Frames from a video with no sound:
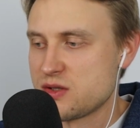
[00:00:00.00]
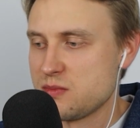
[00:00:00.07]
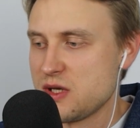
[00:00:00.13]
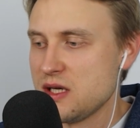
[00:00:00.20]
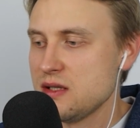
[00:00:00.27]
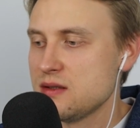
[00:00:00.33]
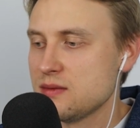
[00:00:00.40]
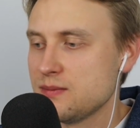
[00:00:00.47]

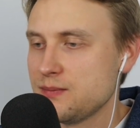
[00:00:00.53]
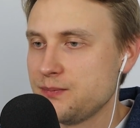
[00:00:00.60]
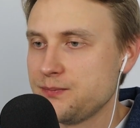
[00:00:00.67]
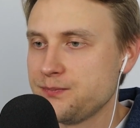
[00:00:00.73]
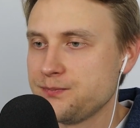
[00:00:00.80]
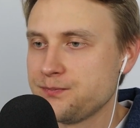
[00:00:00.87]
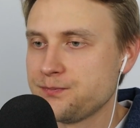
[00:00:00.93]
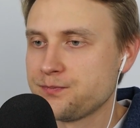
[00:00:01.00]
mate.
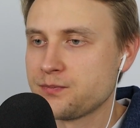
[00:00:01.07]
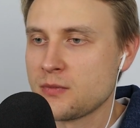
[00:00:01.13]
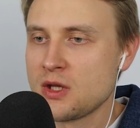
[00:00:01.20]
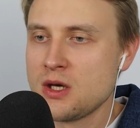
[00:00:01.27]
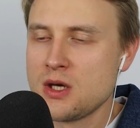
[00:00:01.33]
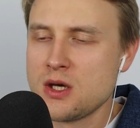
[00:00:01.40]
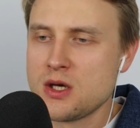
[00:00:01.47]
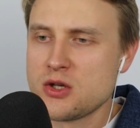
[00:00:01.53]

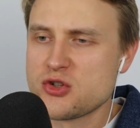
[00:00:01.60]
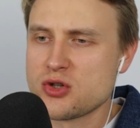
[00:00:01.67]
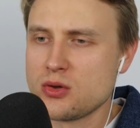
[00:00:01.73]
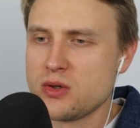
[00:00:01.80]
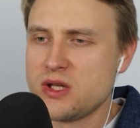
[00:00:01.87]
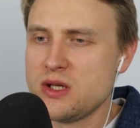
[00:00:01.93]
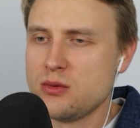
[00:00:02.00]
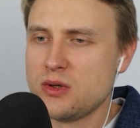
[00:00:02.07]

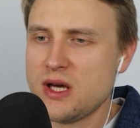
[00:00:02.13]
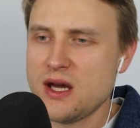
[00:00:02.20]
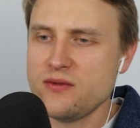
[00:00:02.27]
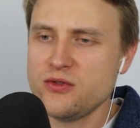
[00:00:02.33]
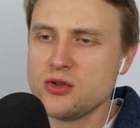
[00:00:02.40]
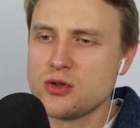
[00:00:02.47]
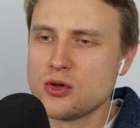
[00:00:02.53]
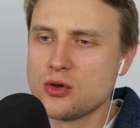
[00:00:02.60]
So he would
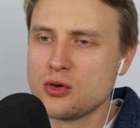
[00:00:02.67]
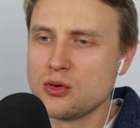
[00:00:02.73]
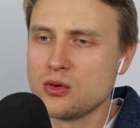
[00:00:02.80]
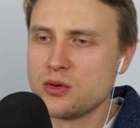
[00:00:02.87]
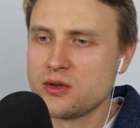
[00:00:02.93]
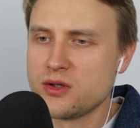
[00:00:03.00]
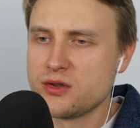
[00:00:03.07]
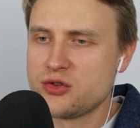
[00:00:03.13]
have to
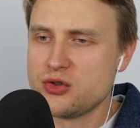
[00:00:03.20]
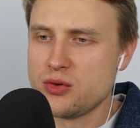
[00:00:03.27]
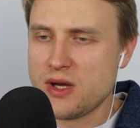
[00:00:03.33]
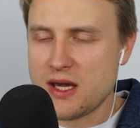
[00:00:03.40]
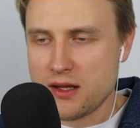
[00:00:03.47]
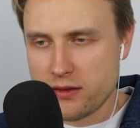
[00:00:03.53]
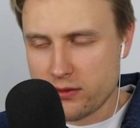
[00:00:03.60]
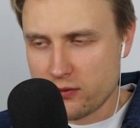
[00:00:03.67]
go to
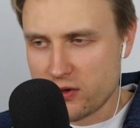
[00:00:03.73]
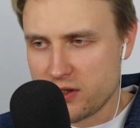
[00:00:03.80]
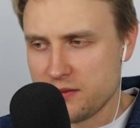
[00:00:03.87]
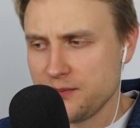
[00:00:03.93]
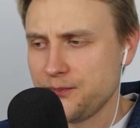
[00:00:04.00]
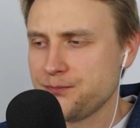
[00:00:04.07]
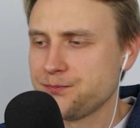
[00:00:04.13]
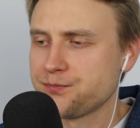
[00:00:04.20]

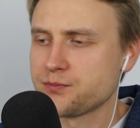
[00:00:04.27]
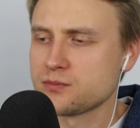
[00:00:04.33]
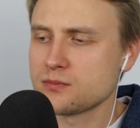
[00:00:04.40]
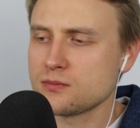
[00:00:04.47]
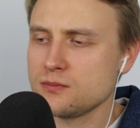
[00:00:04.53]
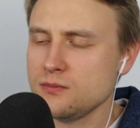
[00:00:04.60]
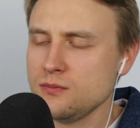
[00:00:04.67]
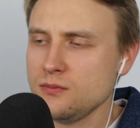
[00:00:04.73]
a3.
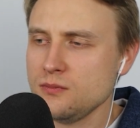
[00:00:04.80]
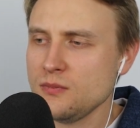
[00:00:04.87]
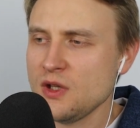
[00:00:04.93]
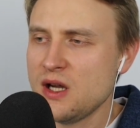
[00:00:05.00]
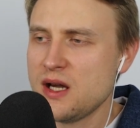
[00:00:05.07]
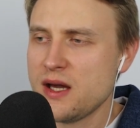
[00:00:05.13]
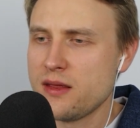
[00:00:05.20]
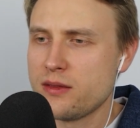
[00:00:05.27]

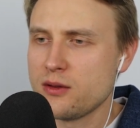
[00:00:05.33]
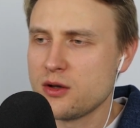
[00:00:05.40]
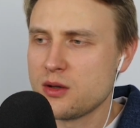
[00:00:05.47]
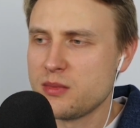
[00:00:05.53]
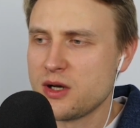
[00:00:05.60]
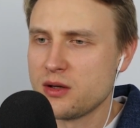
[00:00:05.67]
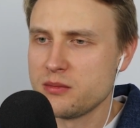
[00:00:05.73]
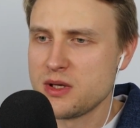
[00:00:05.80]
I thought
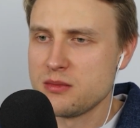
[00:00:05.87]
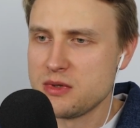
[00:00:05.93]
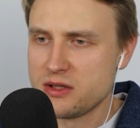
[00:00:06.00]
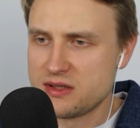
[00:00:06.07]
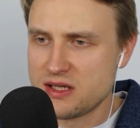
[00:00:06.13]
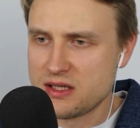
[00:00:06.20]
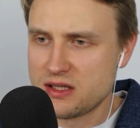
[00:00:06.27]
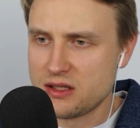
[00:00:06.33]
about maybe
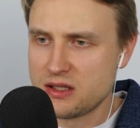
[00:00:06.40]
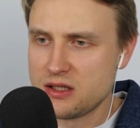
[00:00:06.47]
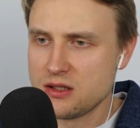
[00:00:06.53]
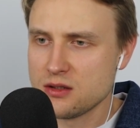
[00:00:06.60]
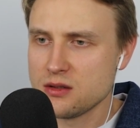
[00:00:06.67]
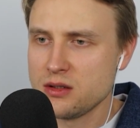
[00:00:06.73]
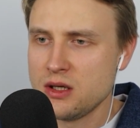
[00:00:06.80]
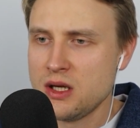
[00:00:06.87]
taking
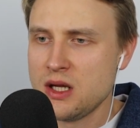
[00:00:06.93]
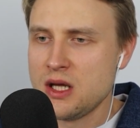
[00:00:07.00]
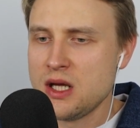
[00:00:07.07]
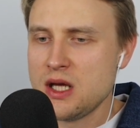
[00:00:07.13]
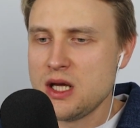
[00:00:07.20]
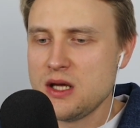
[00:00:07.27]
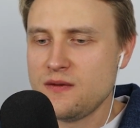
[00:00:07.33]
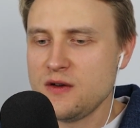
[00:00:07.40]
here.
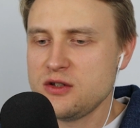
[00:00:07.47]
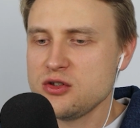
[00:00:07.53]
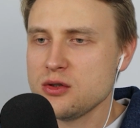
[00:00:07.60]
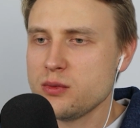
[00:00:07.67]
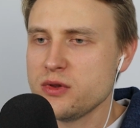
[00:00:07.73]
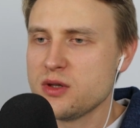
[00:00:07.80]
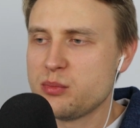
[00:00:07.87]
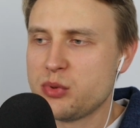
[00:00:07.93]
If he
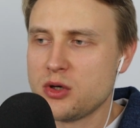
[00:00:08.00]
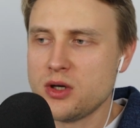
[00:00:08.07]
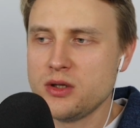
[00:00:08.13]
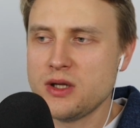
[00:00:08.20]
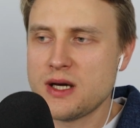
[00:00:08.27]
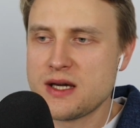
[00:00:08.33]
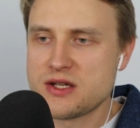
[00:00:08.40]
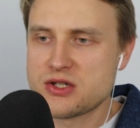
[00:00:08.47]
took with the
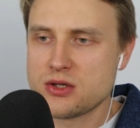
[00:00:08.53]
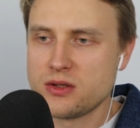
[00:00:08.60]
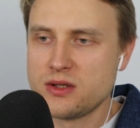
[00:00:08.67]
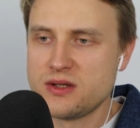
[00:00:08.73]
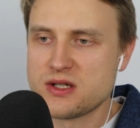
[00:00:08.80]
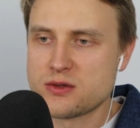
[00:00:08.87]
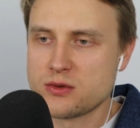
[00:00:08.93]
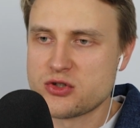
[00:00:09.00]
pawn, I saw
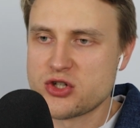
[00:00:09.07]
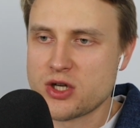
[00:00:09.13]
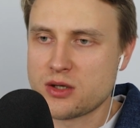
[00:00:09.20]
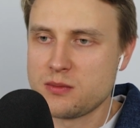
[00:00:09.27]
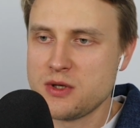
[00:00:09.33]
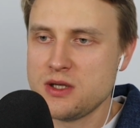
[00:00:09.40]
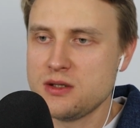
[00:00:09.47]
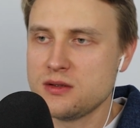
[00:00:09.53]
that this was
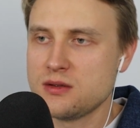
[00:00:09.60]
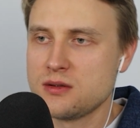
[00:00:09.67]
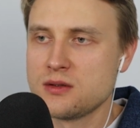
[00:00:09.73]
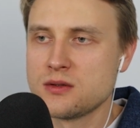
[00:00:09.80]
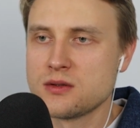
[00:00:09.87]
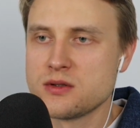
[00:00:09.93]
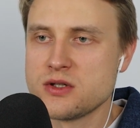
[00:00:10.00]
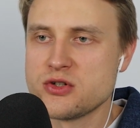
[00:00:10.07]
checkmate.
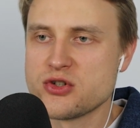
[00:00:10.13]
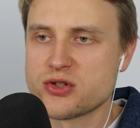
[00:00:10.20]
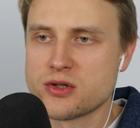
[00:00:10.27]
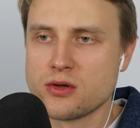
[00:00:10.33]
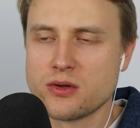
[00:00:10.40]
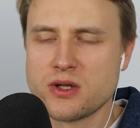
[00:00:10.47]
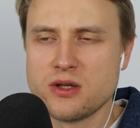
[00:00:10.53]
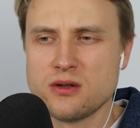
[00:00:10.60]
He just
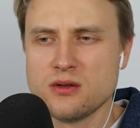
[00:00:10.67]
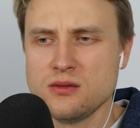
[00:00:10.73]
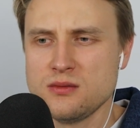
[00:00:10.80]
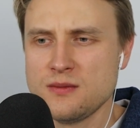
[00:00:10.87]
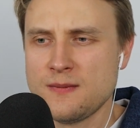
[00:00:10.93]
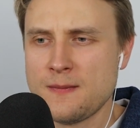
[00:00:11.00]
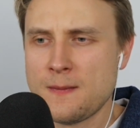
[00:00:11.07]
go here.